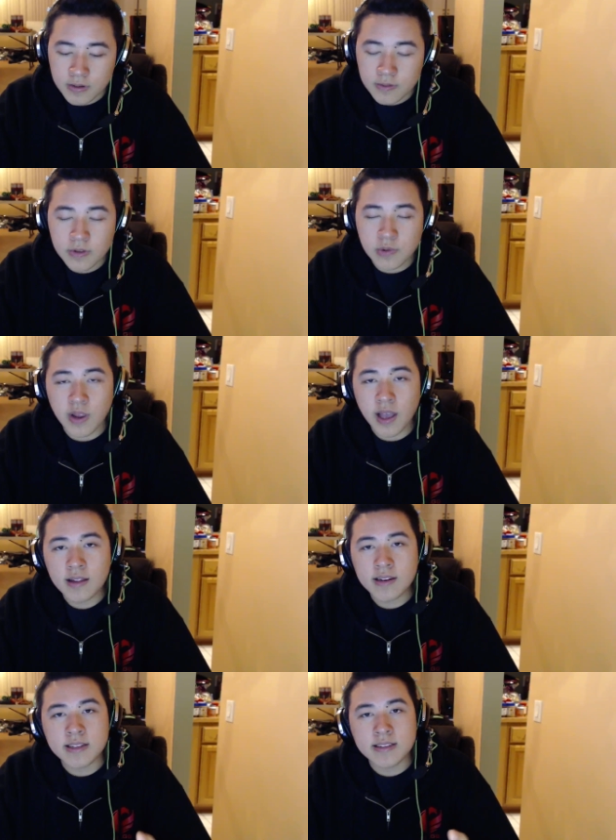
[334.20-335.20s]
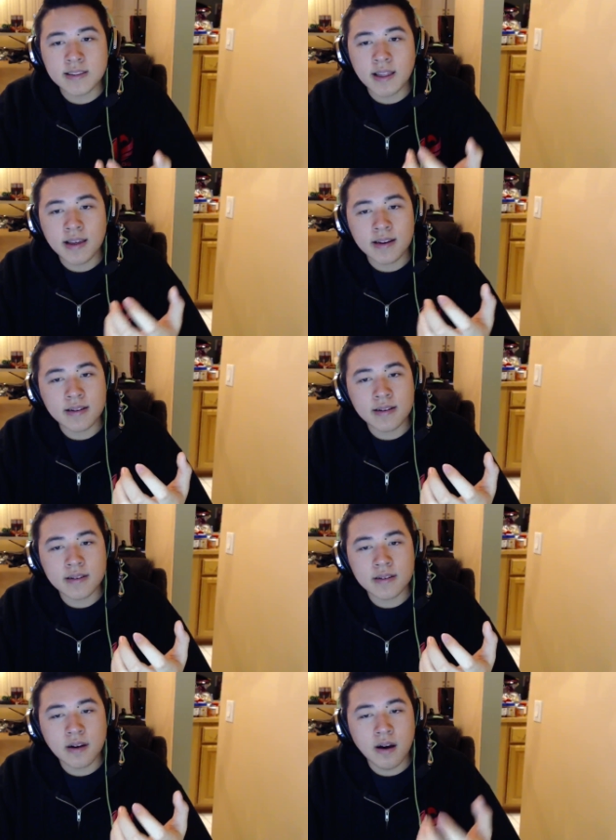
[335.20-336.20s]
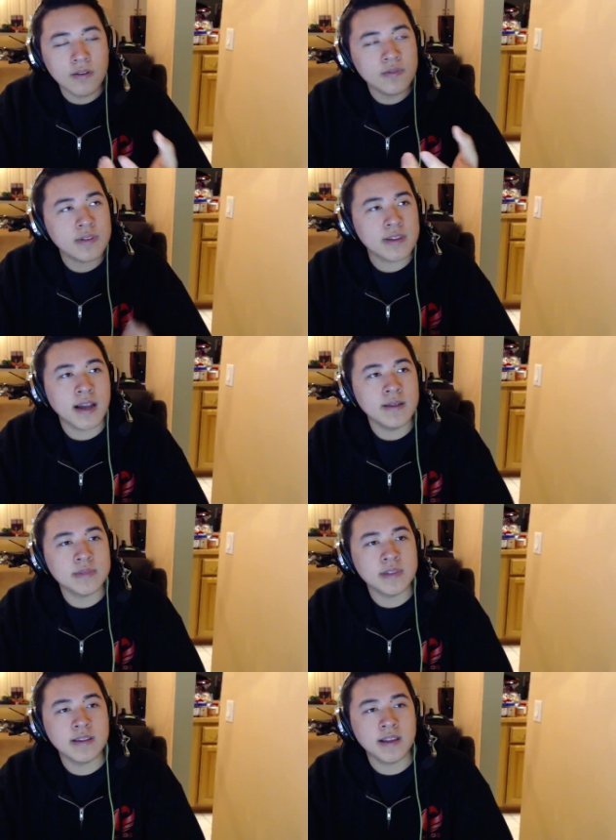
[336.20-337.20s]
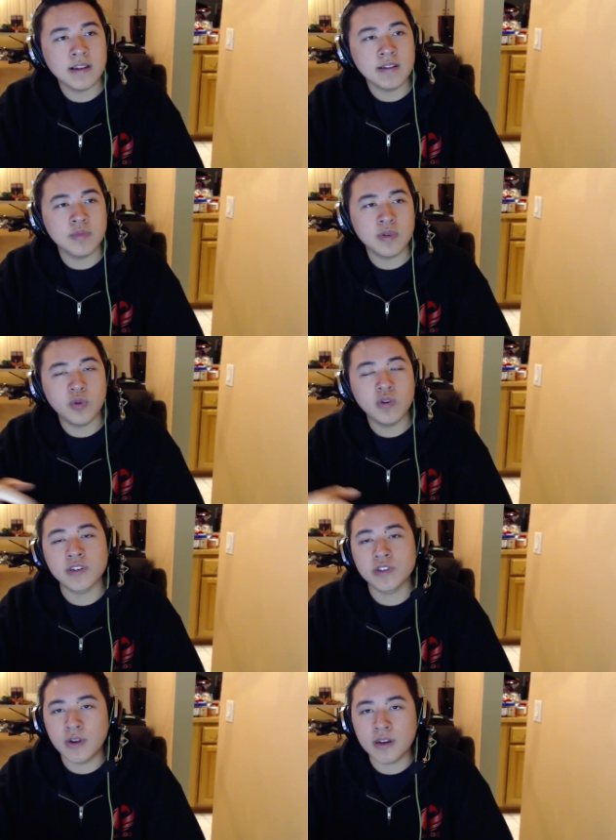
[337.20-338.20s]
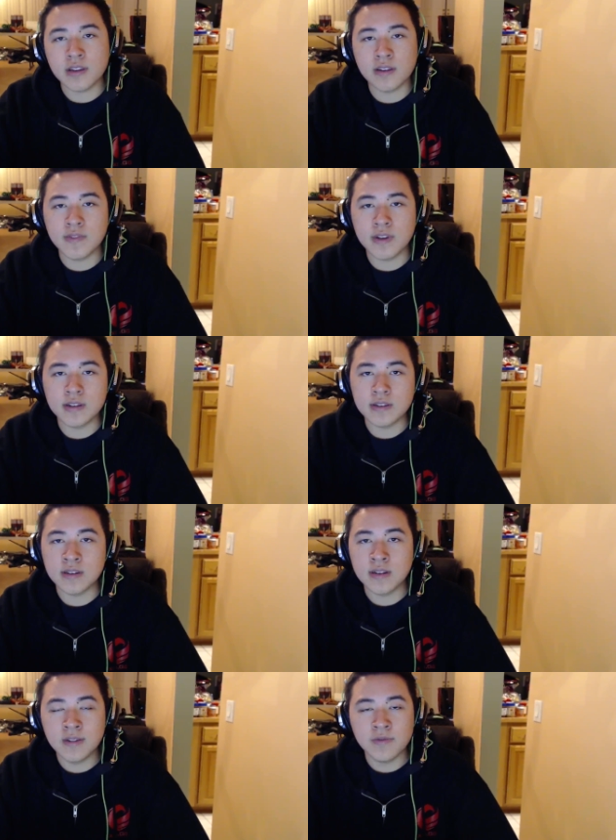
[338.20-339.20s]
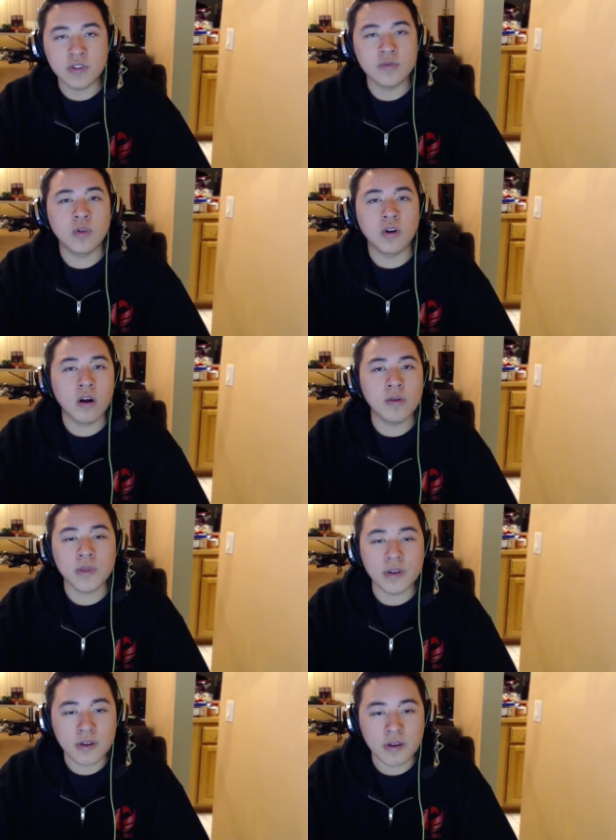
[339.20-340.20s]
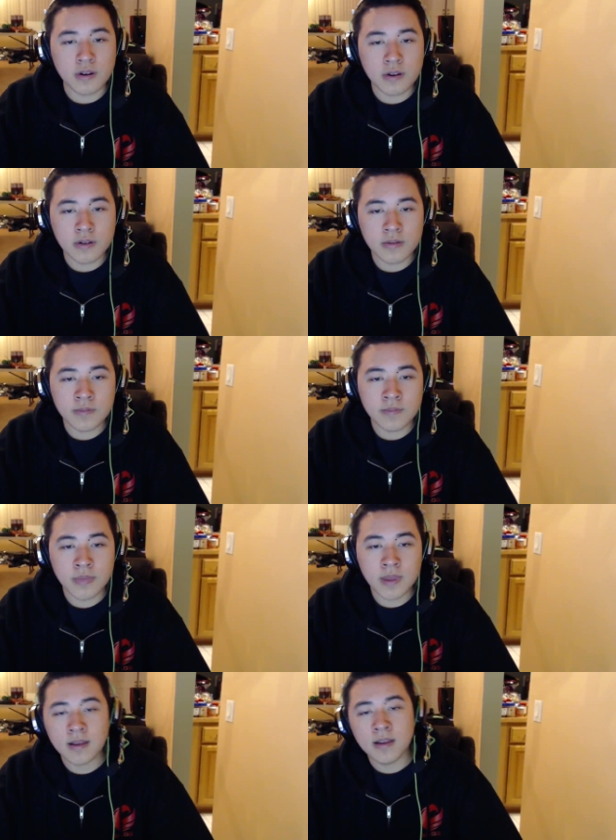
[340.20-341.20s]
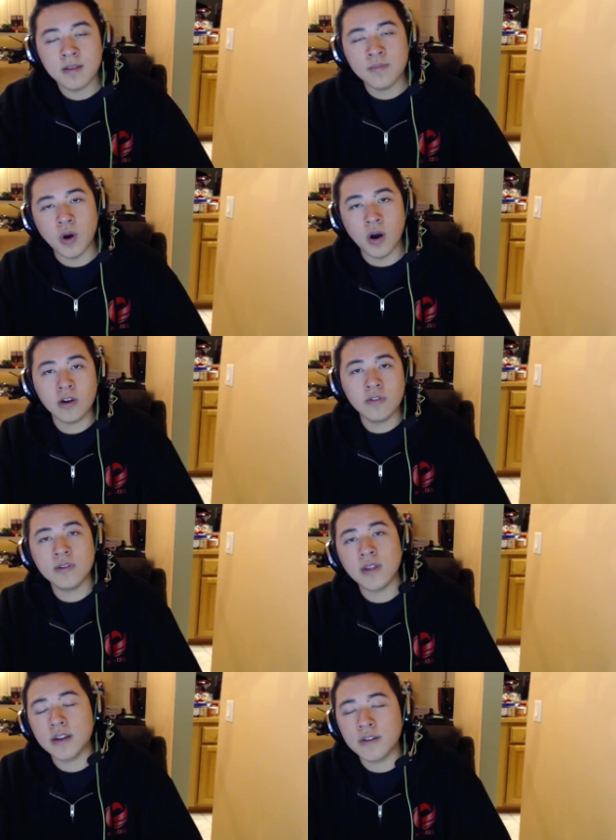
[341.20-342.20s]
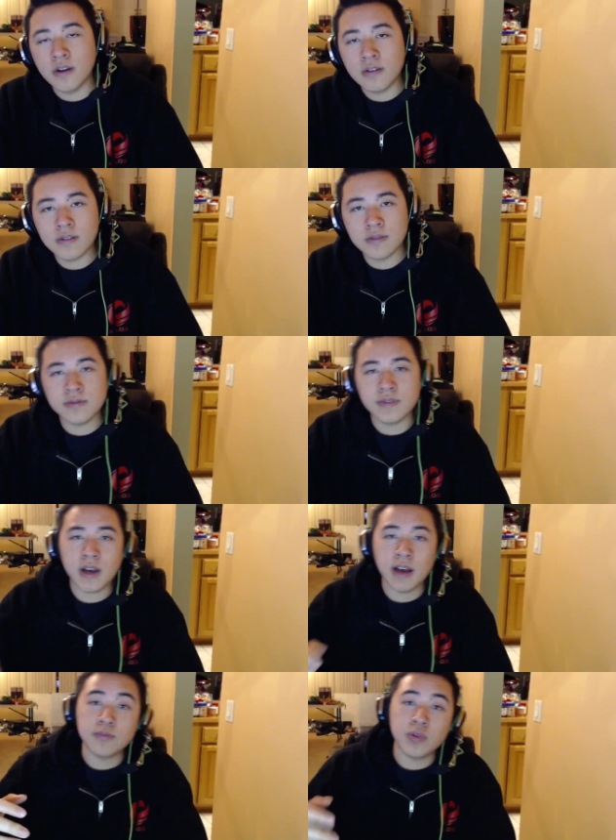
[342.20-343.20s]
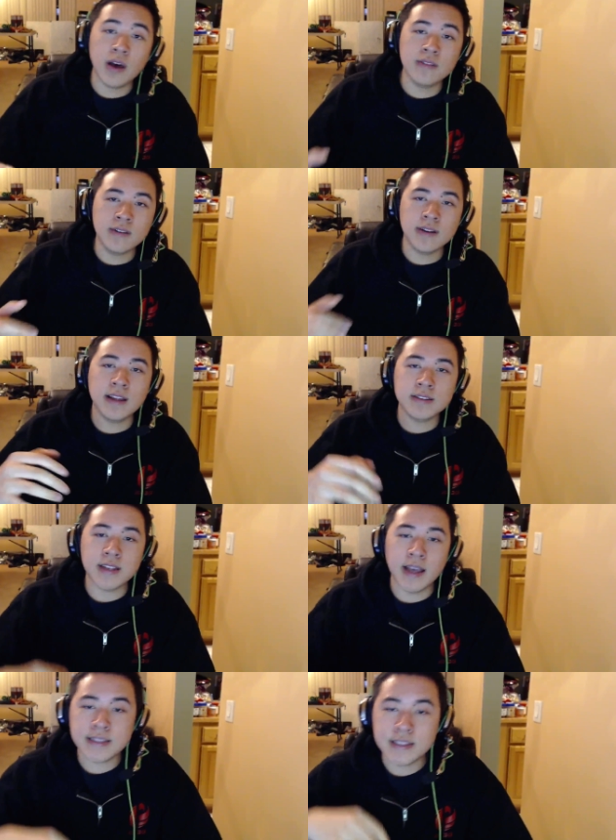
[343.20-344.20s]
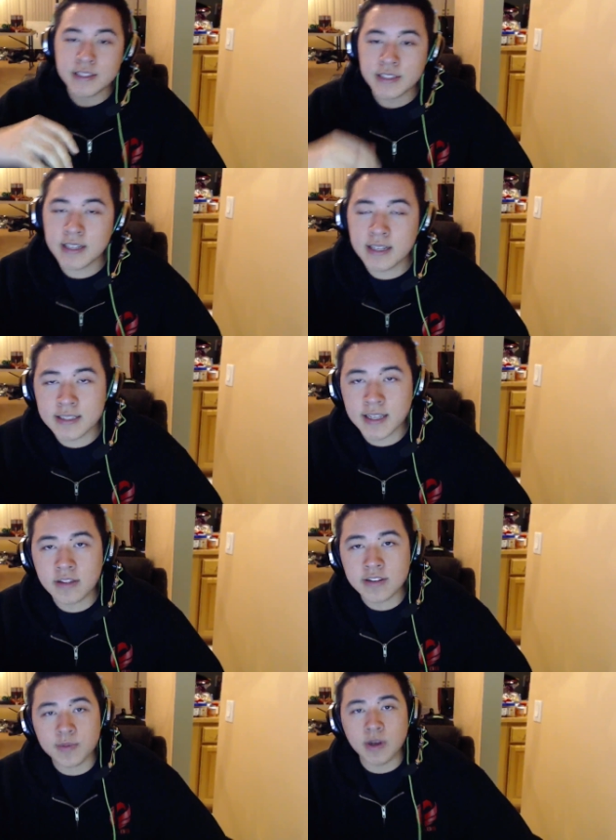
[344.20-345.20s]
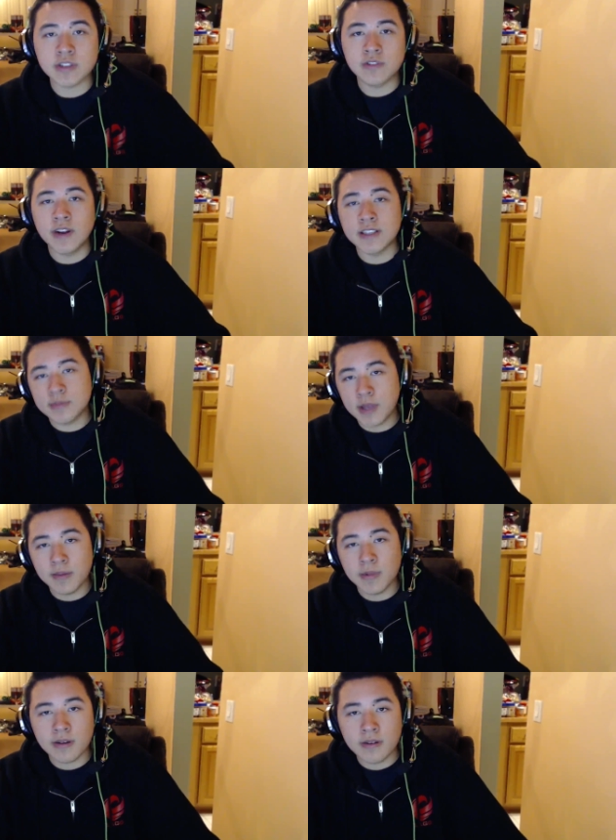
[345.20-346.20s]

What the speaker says: the reality is that oftentimes they tend to be more destructive and do more harm than good. But on a related note, I'm proud to announce that XDG is now the sponsor of Rise Up Gaming.